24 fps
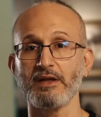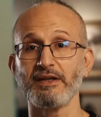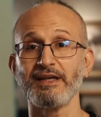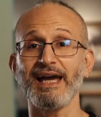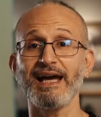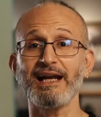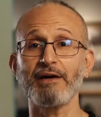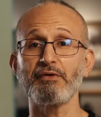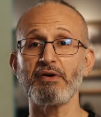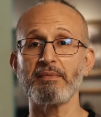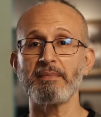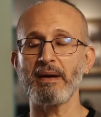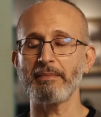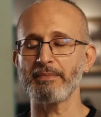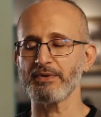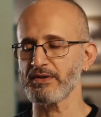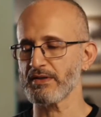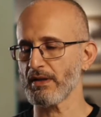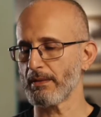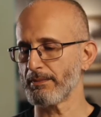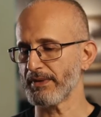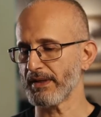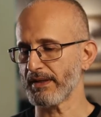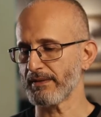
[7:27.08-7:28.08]
You got to remember
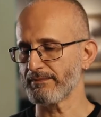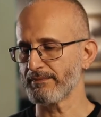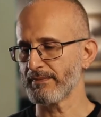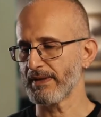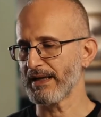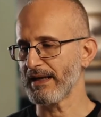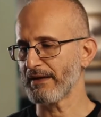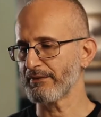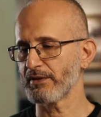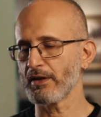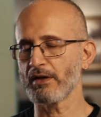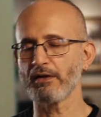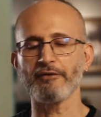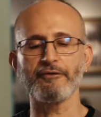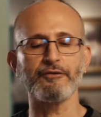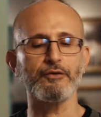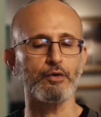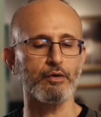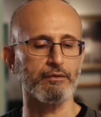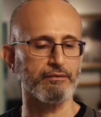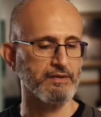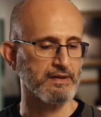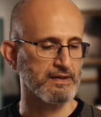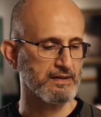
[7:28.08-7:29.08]
something, and I've done a
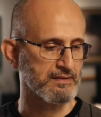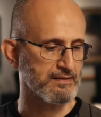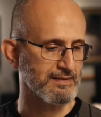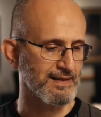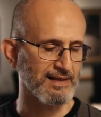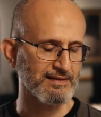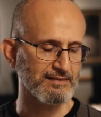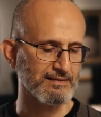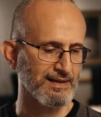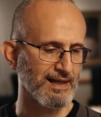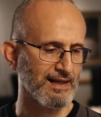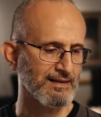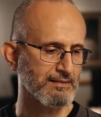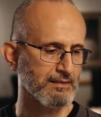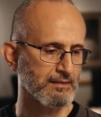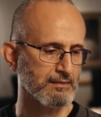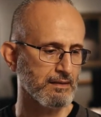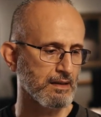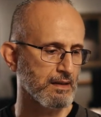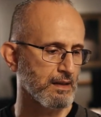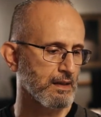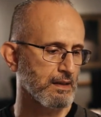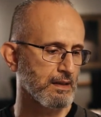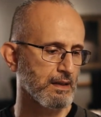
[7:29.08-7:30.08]
few of these, not, not
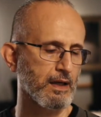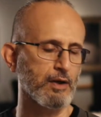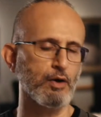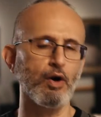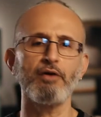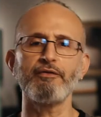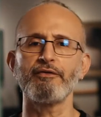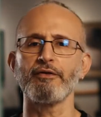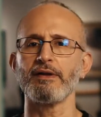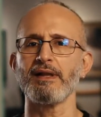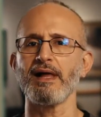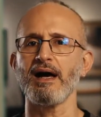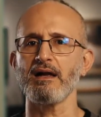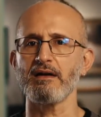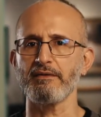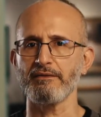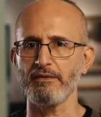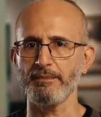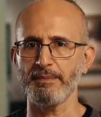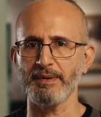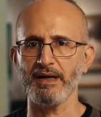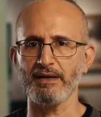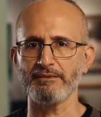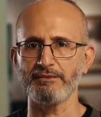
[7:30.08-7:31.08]
an awful lot of
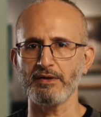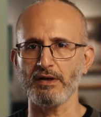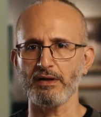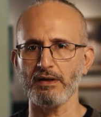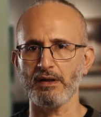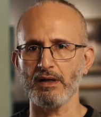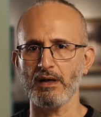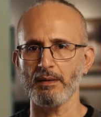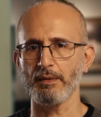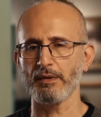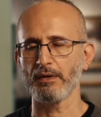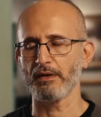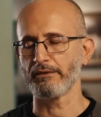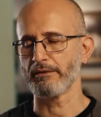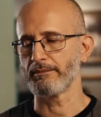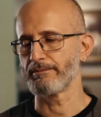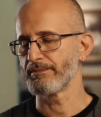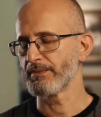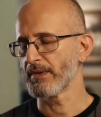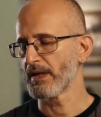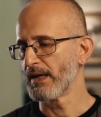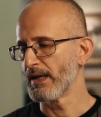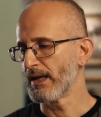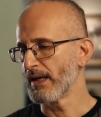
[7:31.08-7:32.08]
them, but I've done a couple of
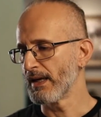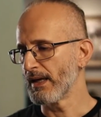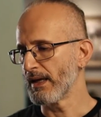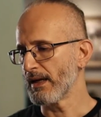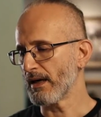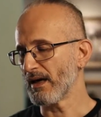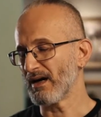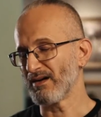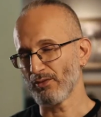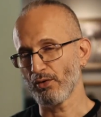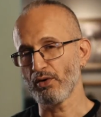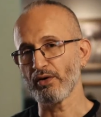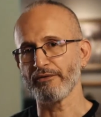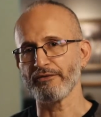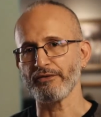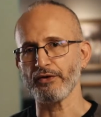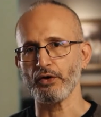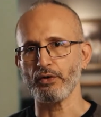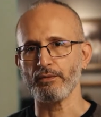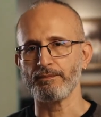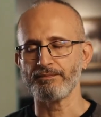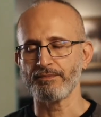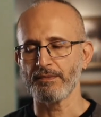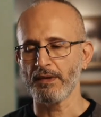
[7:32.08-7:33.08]
them, uh, or a
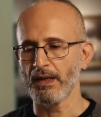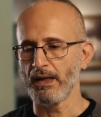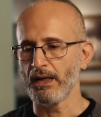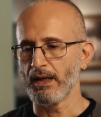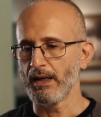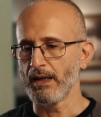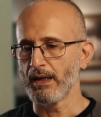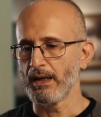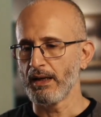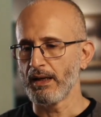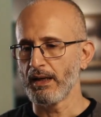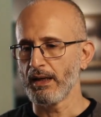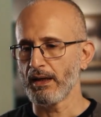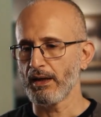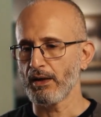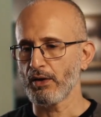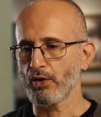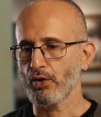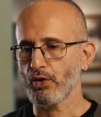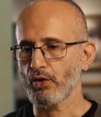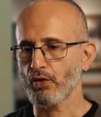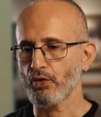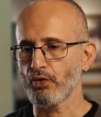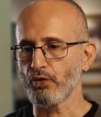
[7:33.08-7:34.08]
few.
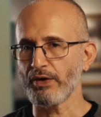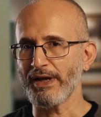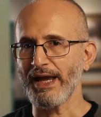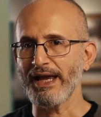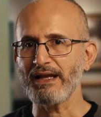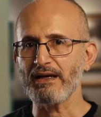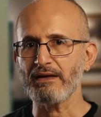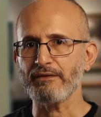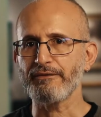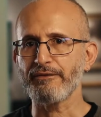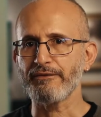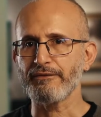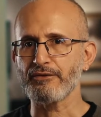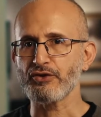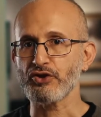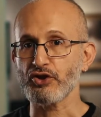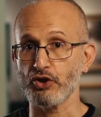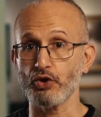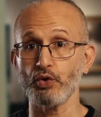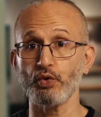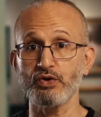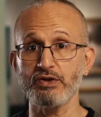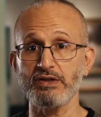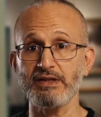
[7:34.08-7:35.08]
Creative
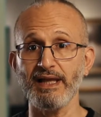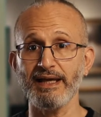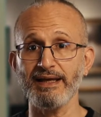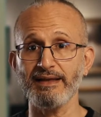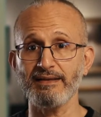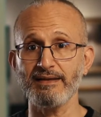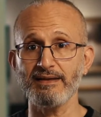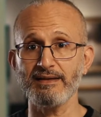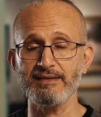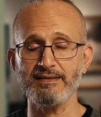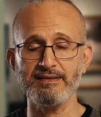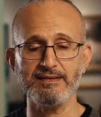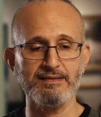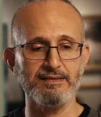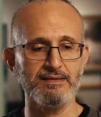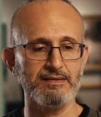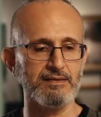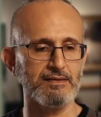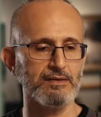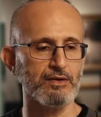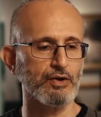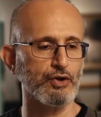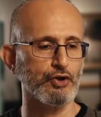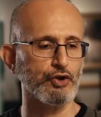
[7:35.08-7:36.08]
shoots like
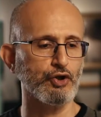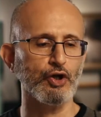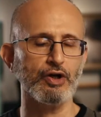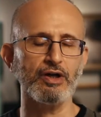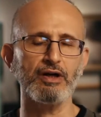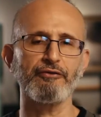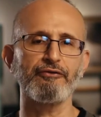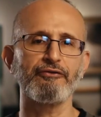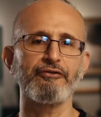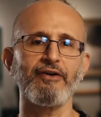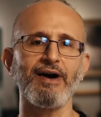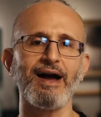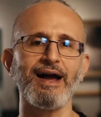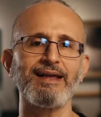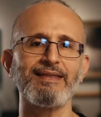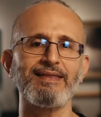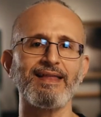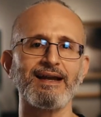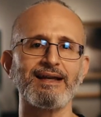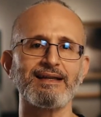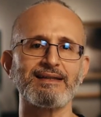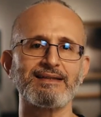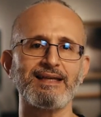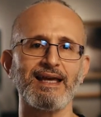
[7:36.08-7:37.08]
this, you're going to find
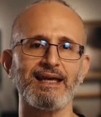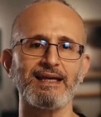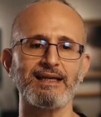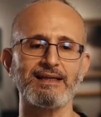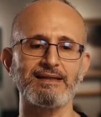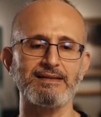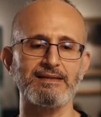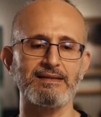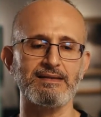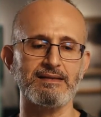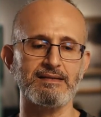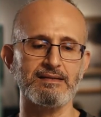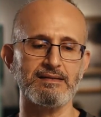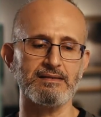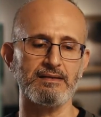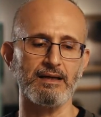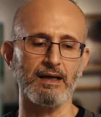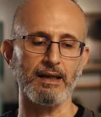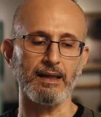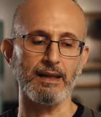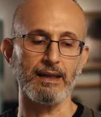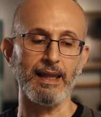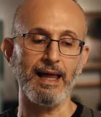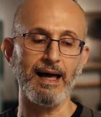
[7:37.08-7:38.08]
that it takes
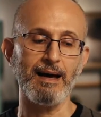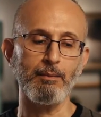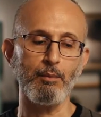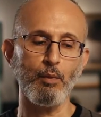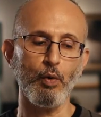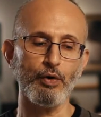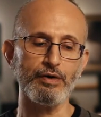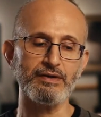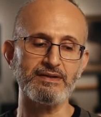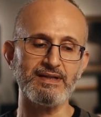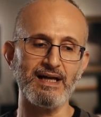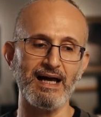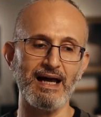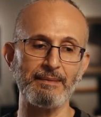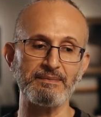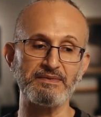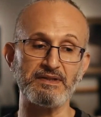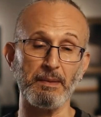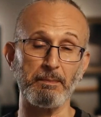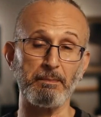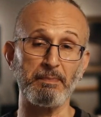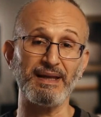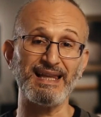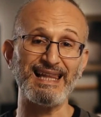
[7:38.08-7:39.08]
a lot more time
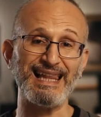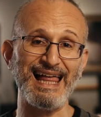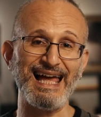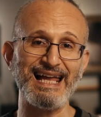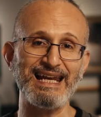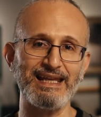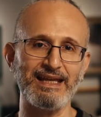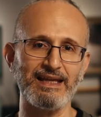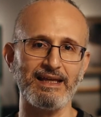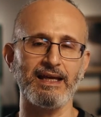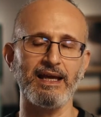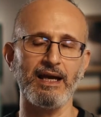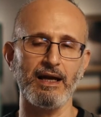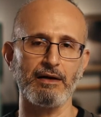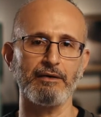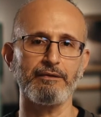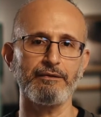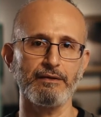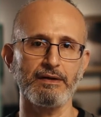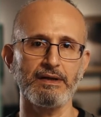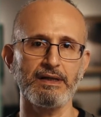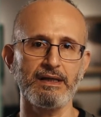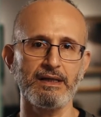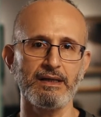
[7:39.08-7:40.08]
to plan it
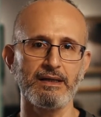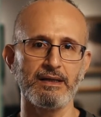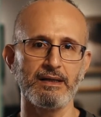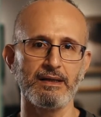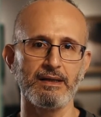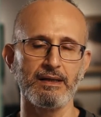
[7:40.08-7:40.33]
carefully